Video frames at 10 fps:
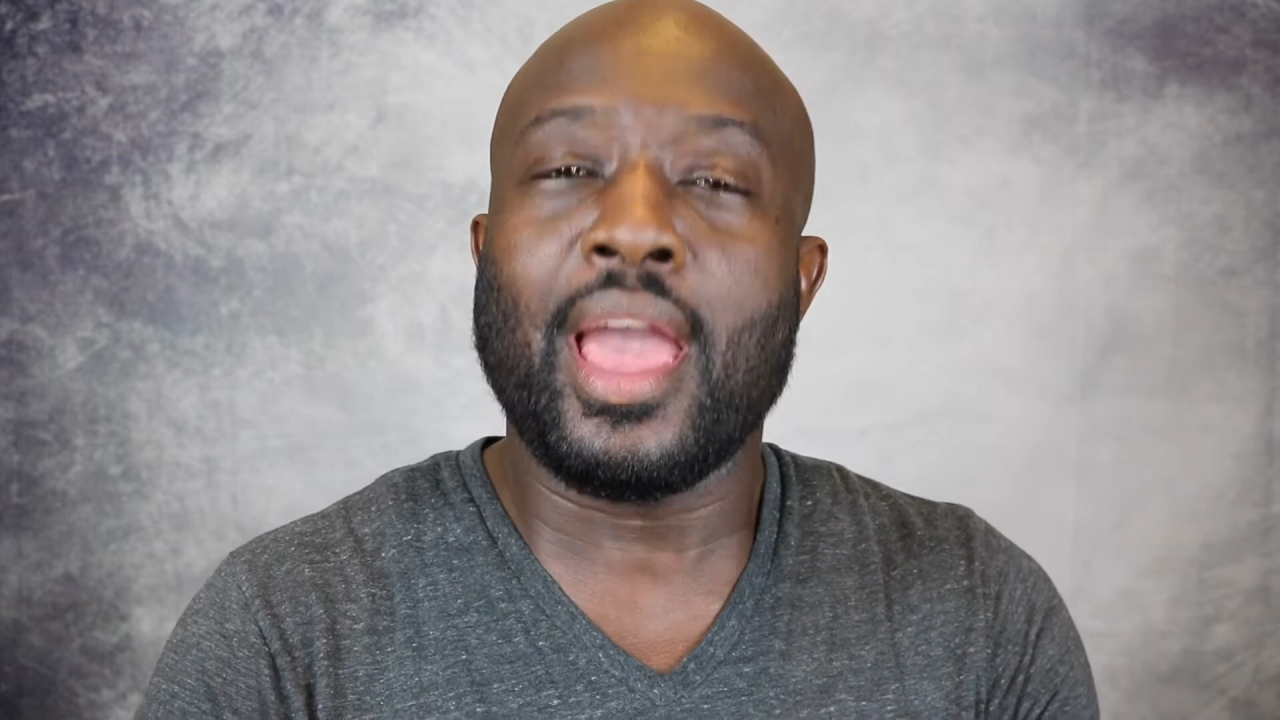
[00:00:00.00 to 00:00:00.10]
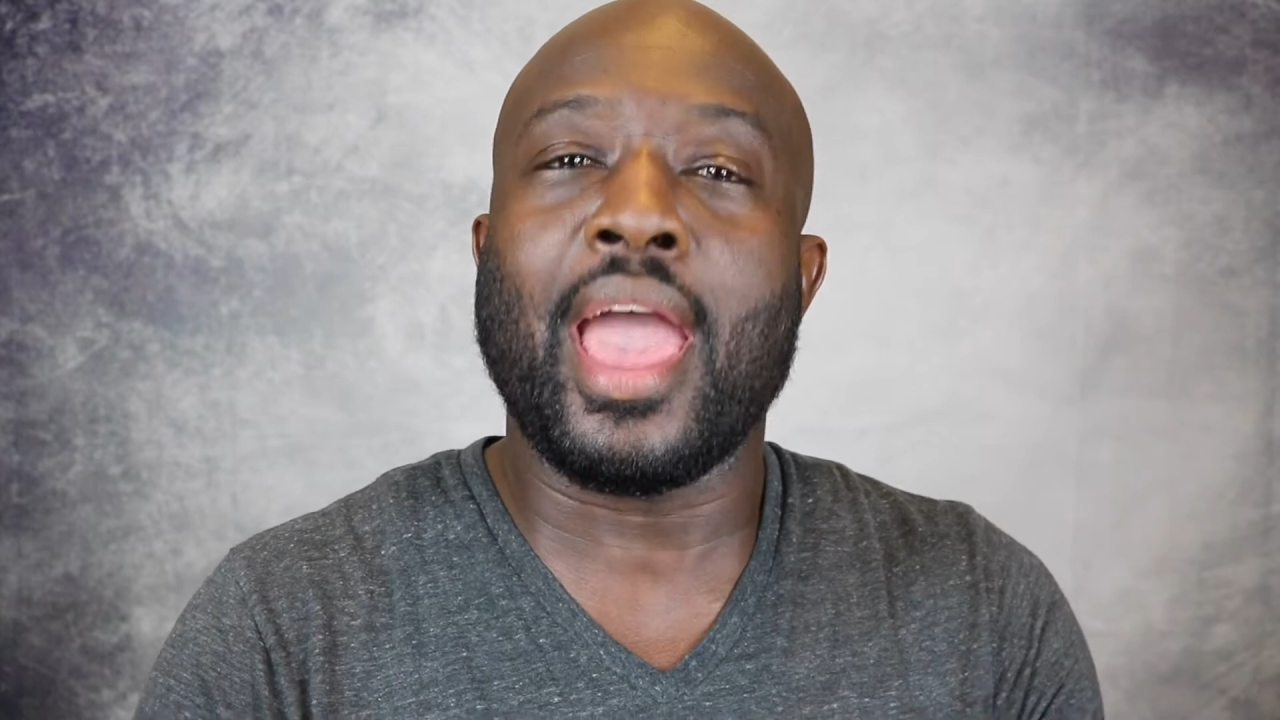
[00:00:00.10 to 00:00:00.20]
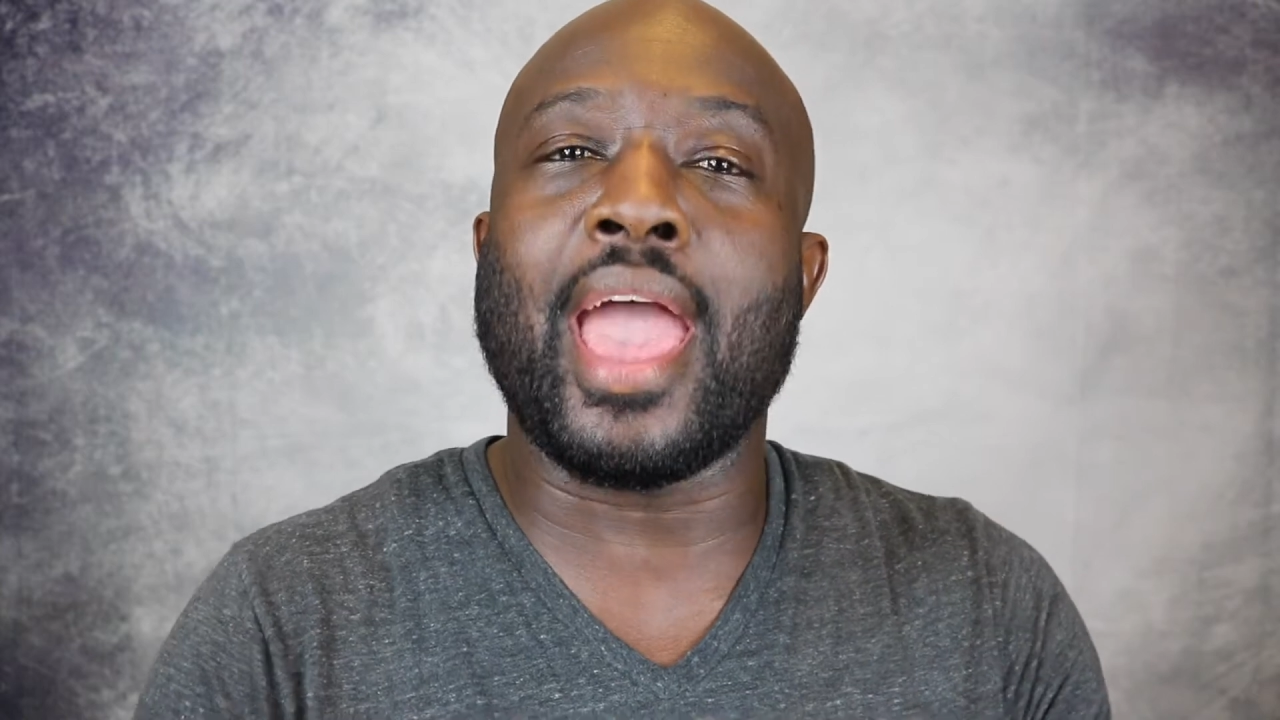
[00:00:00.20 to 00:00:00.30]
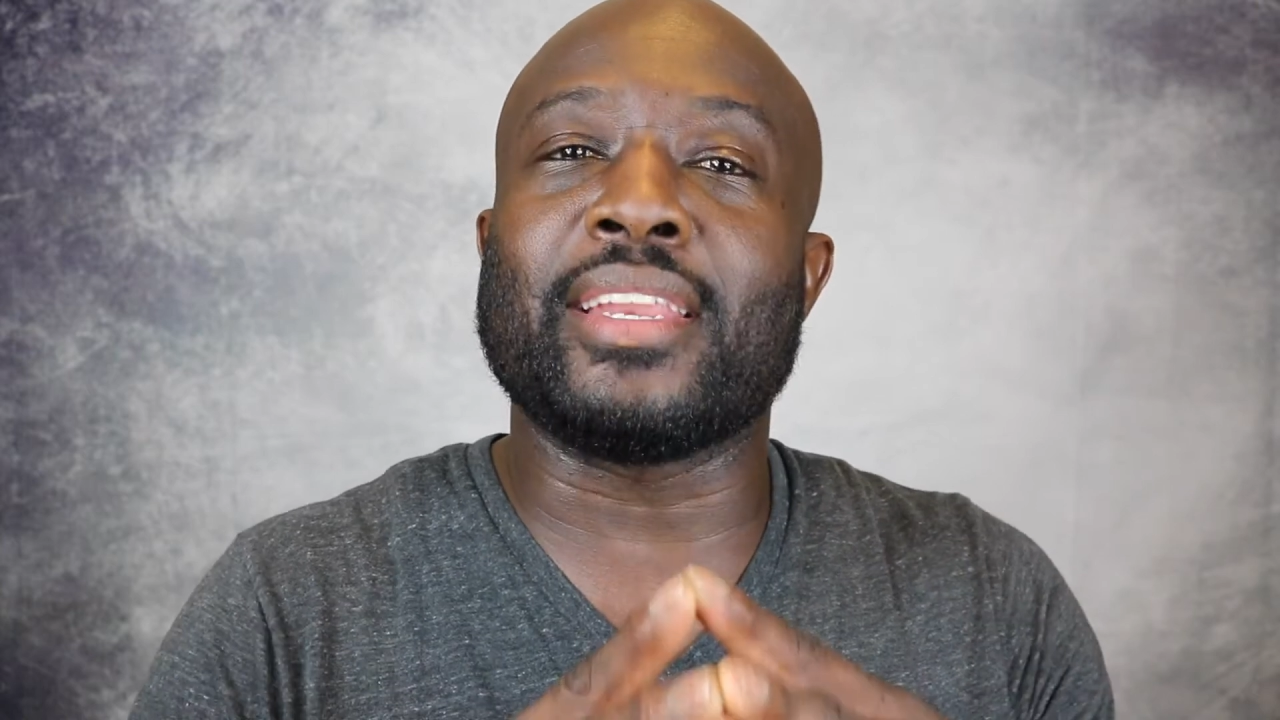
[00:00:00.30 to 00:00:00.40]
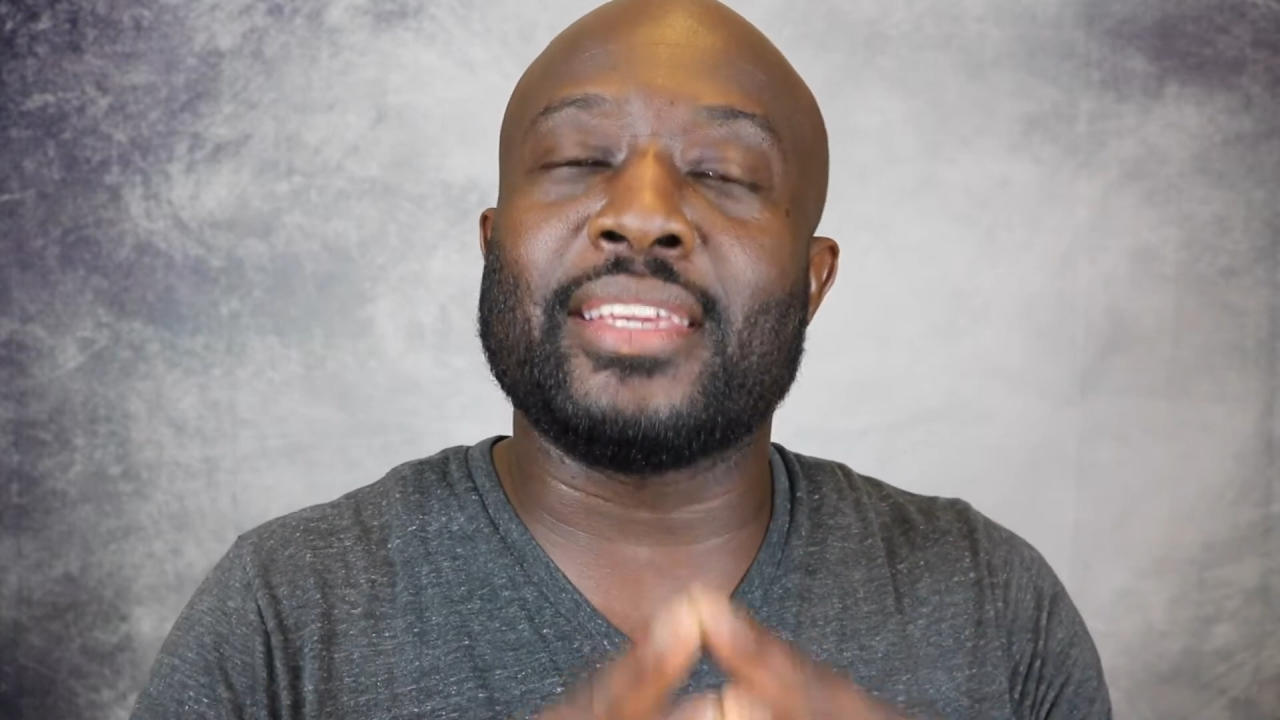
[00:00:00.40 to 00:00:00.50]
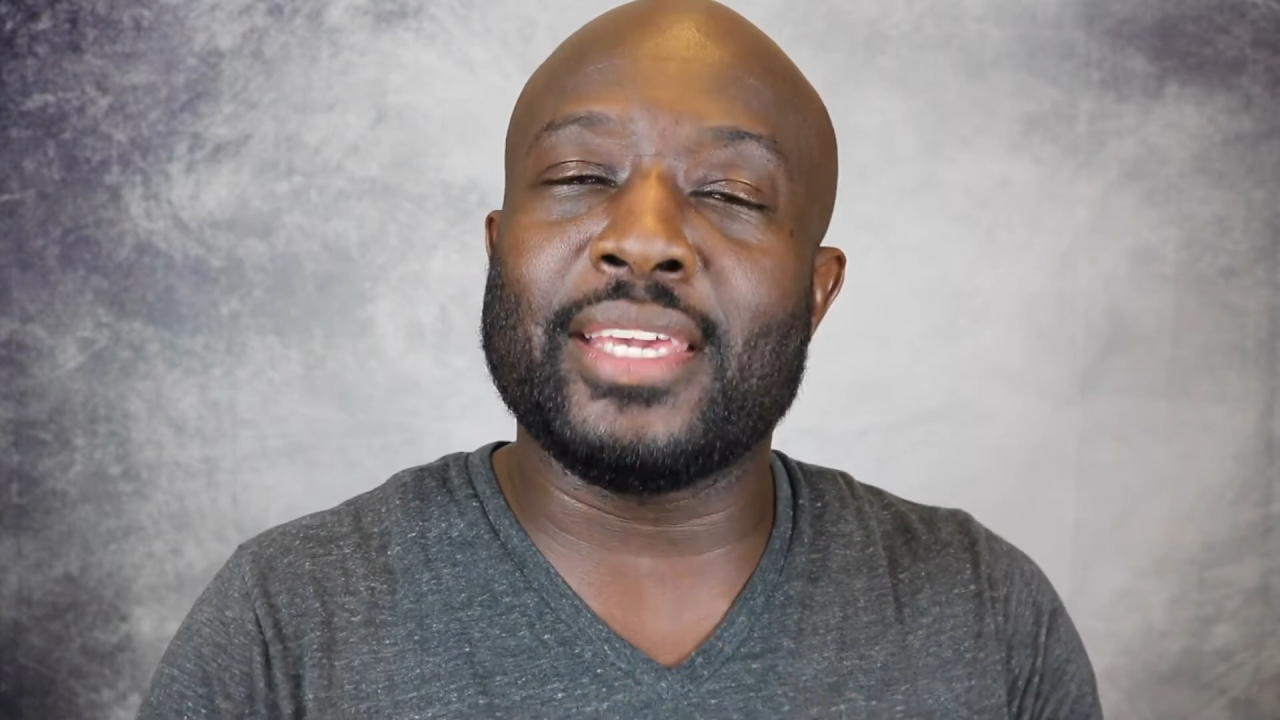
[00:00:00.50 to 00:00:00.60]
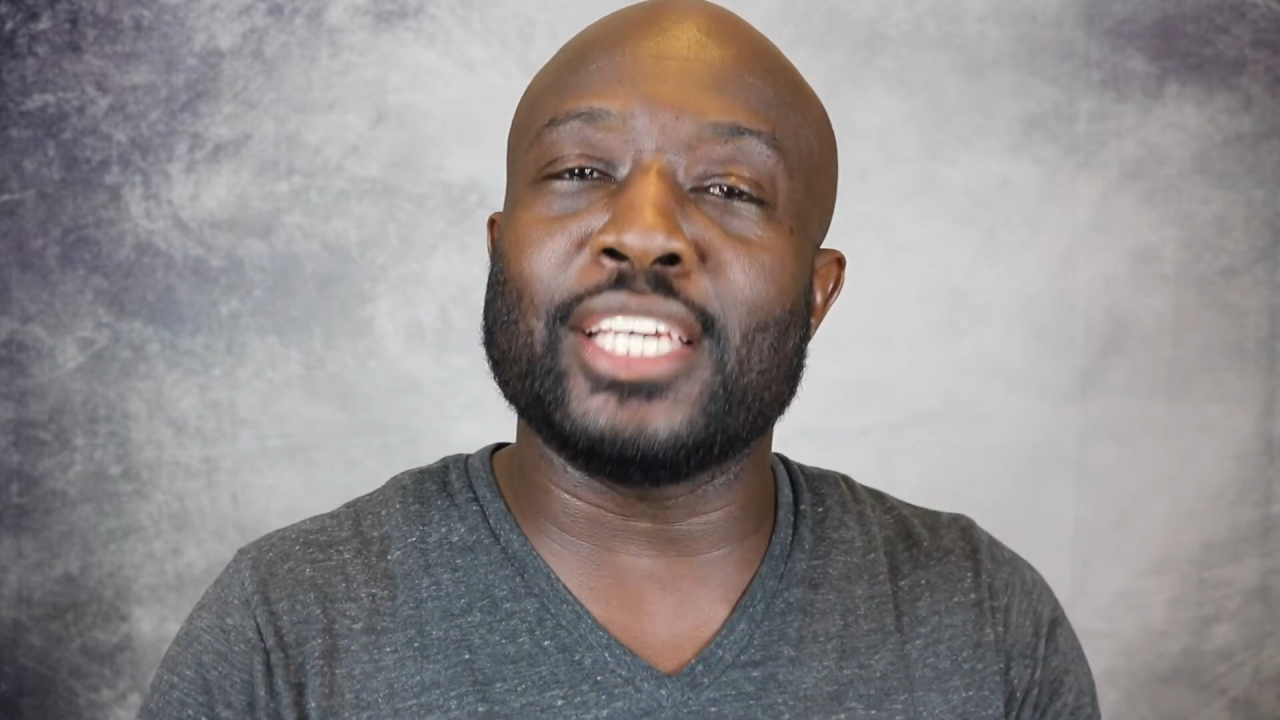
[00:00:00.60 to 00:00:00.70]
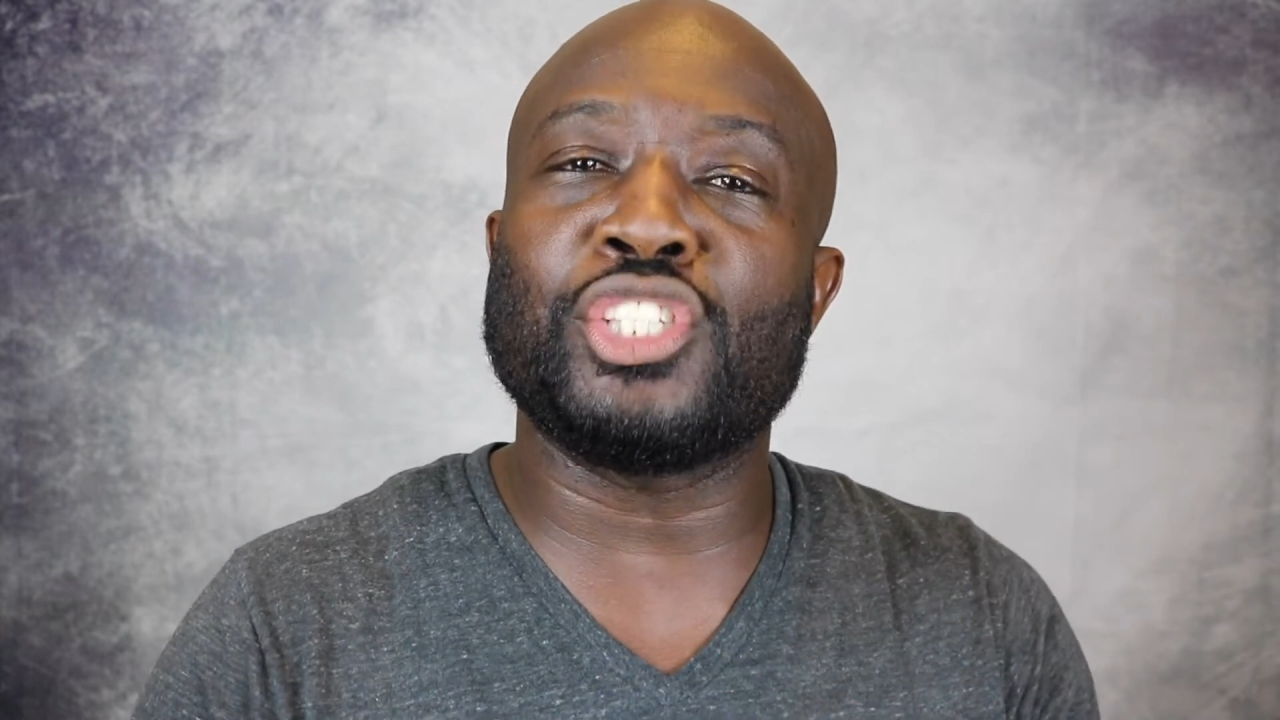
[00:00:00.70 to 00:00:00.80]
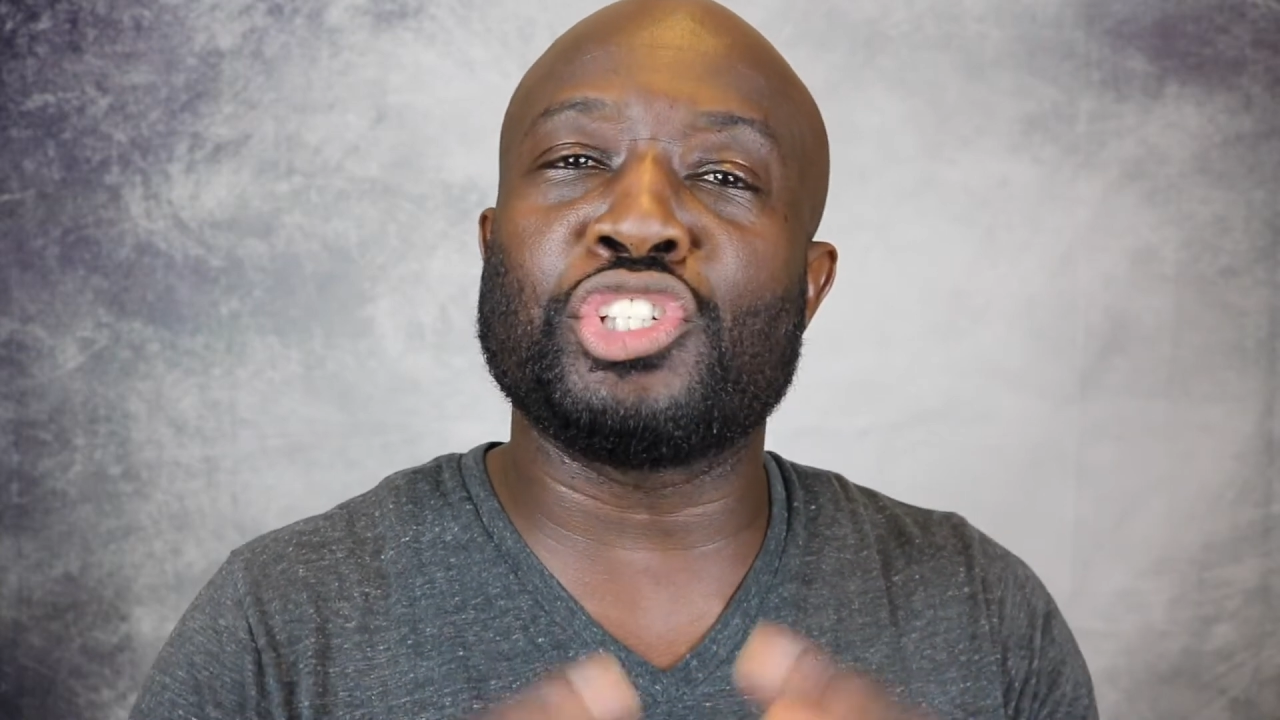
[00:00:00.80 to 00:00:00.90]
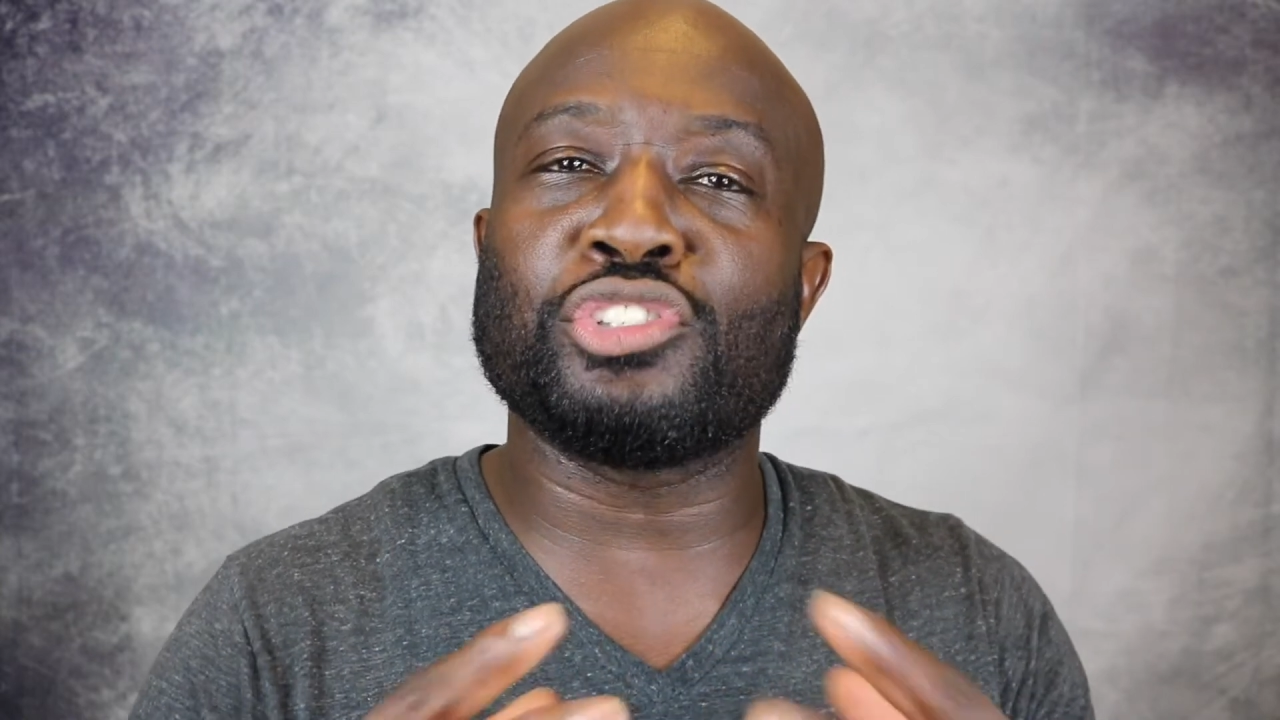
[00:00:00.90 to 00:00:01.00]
and get